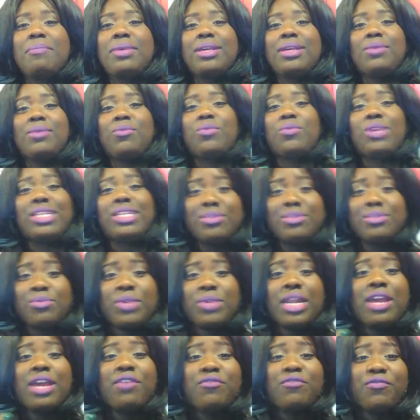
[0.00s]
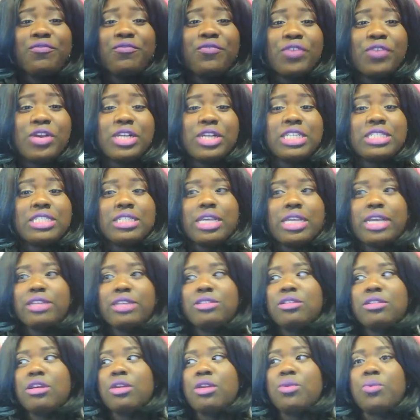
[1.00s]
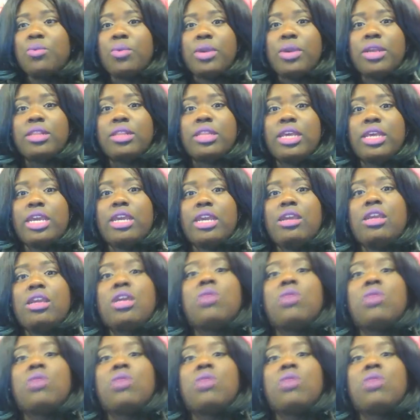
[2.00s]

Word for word: But once when I first like started wearing the hair,